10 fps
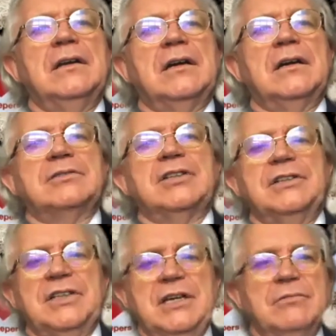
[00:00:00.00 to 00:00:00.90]
Sorry
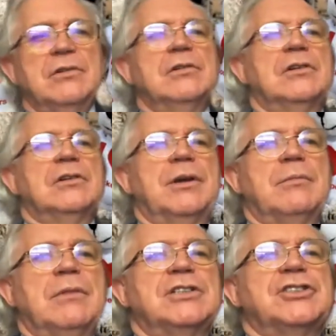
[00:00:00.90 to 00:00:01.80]
to keep going up
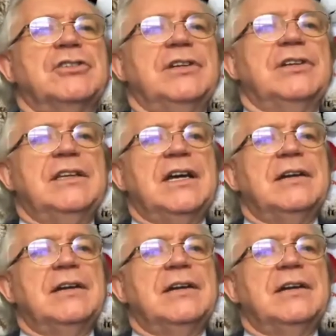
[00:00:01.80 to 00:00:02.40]
my screen there.